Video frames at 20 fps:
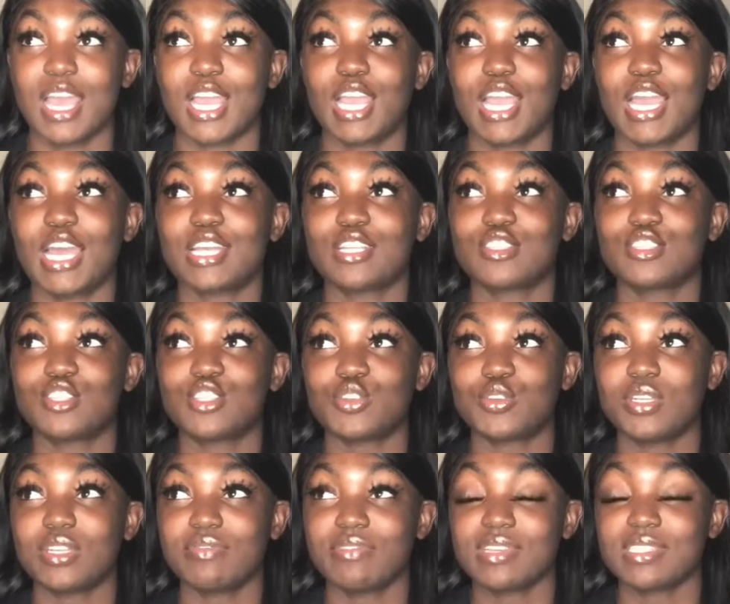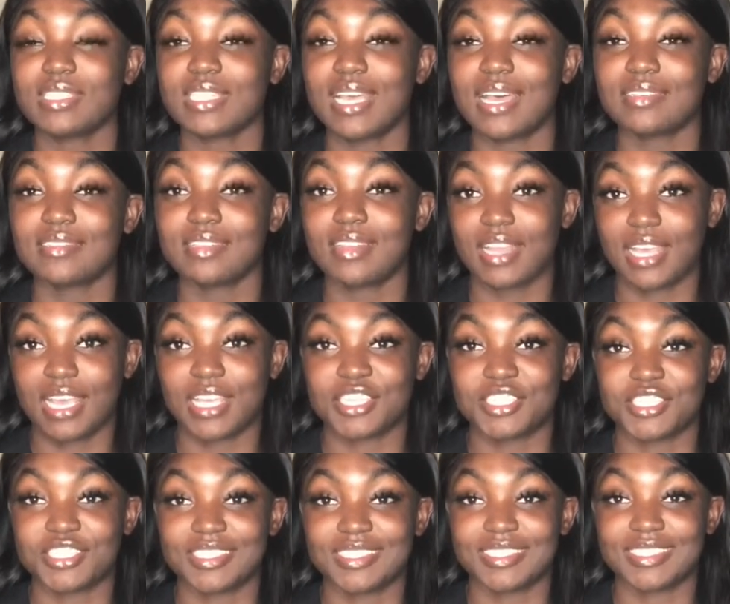I got two different styles of
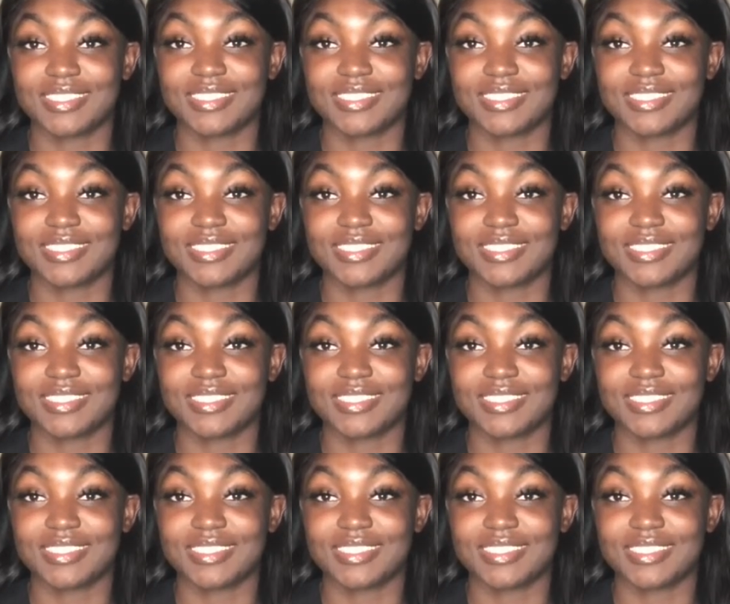lashes